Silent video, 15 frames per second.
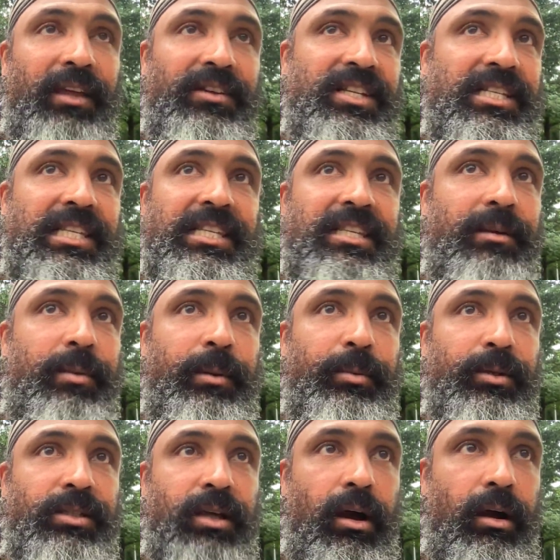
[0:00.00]
Just listen to
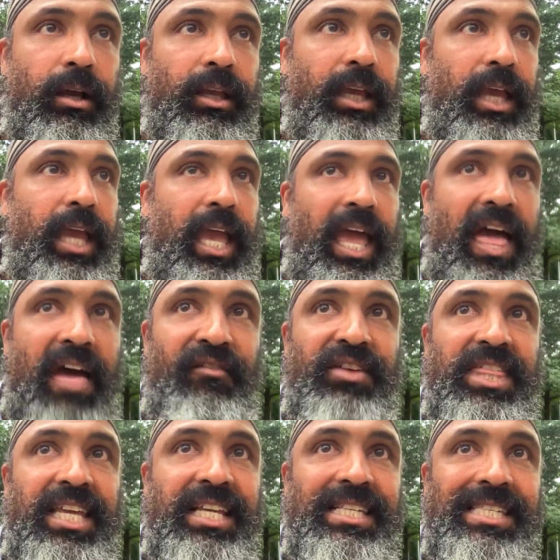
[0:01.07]
people talk.
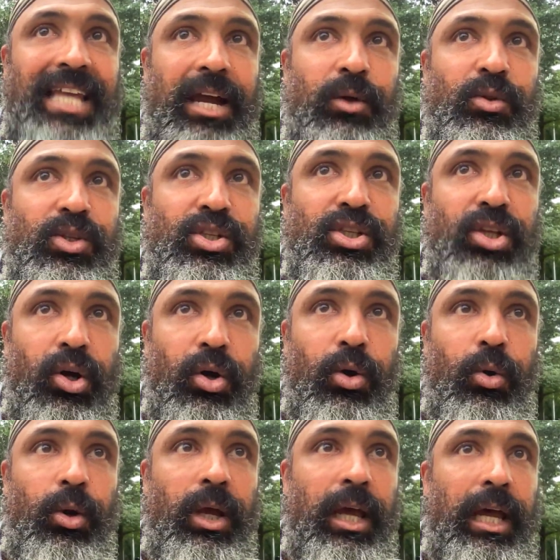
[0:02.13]
Everything sounds
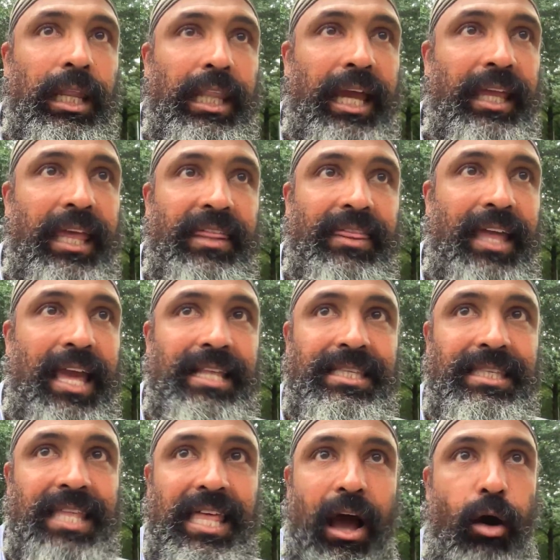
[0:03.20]
so like
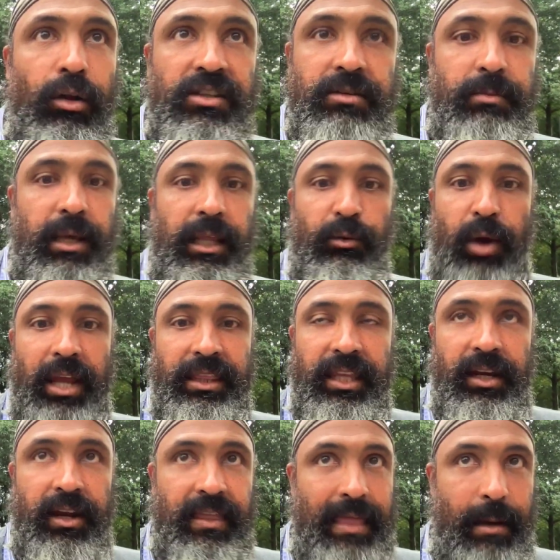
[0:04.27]
it's ultimate right
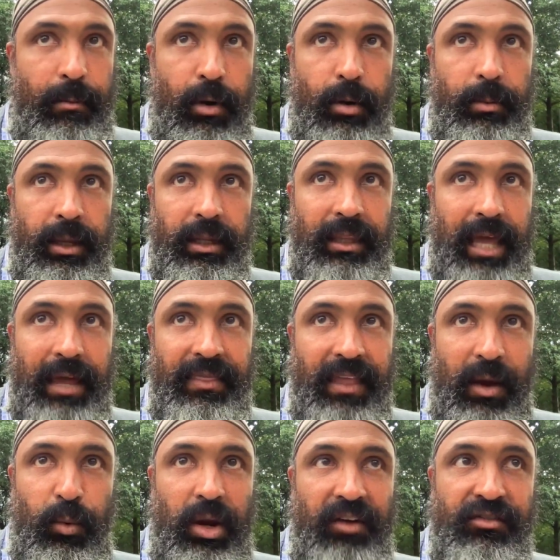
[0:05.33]
there in that moment.
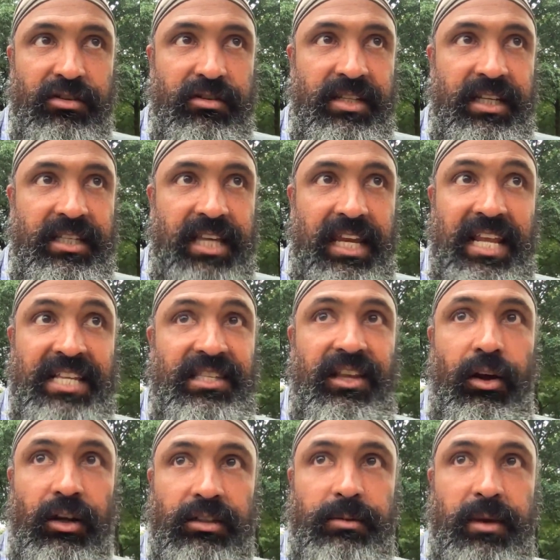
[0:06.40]
That whatever he said is the
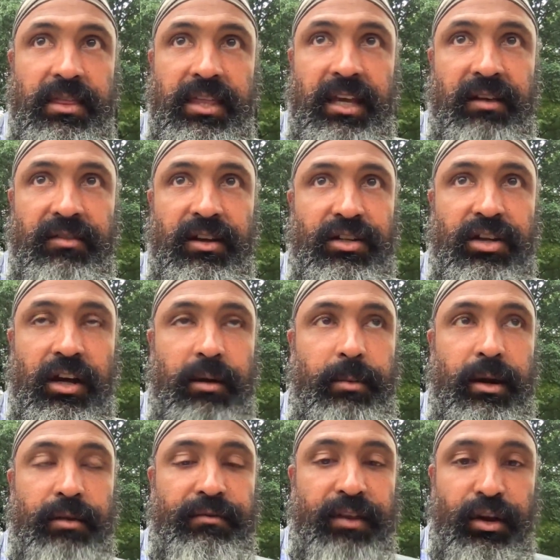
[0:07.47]
ultimate thing. They're talking
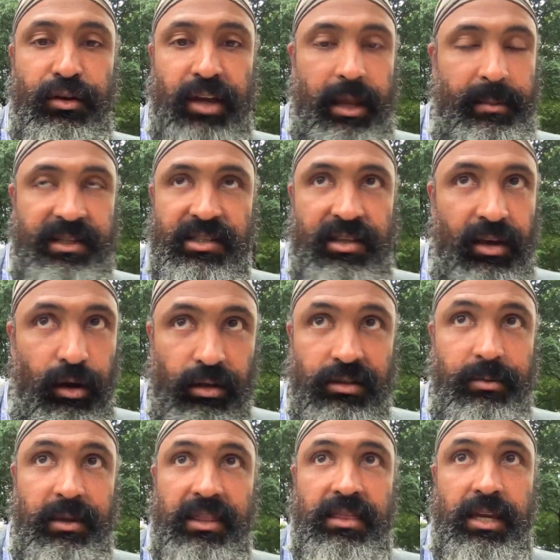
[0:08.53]
about a video game. It's the
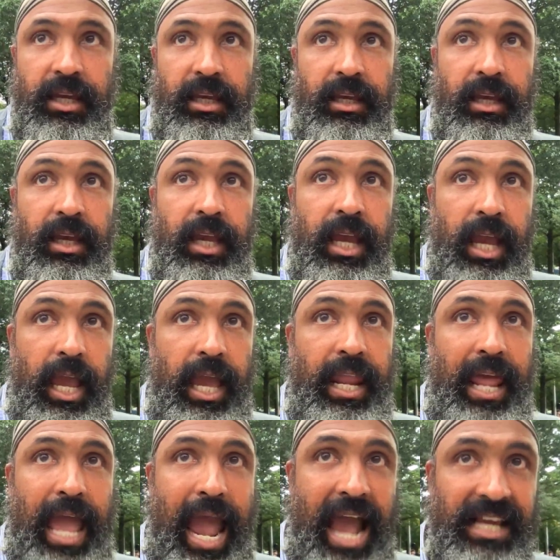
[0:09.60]
ultimate thing, and
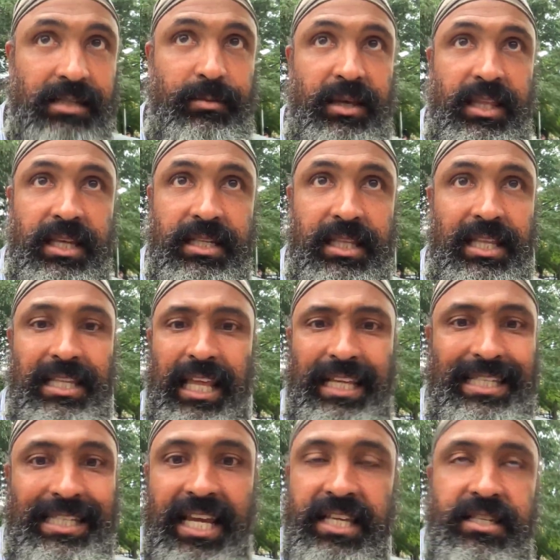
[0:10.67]
it has to be this. And like
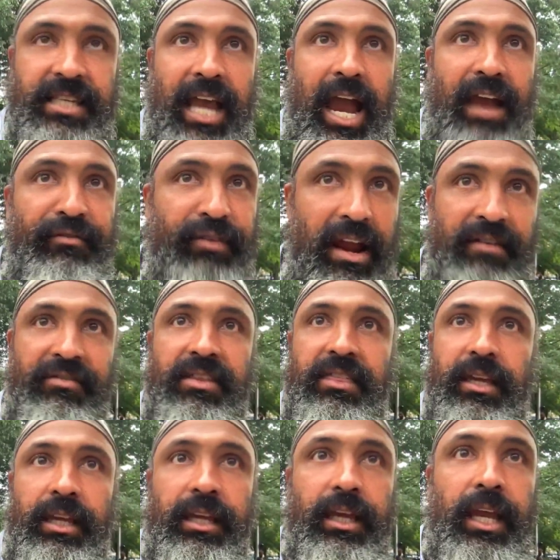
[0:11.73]
stakes is high for
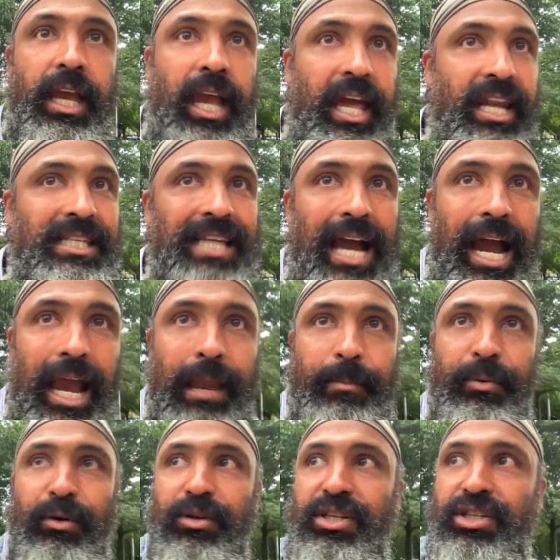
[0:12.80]
everything, and it's a
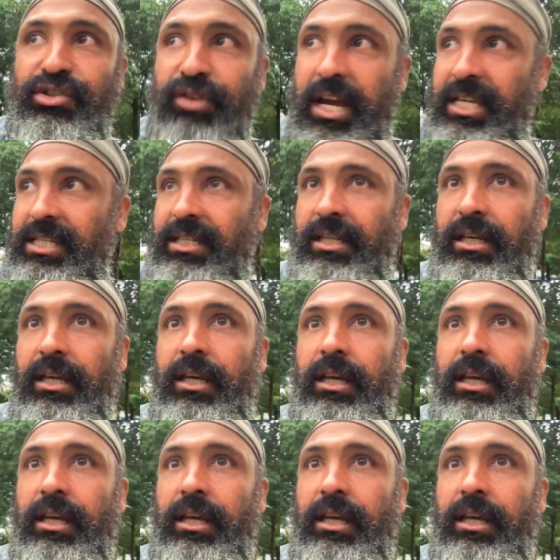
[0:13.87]
hyper stressed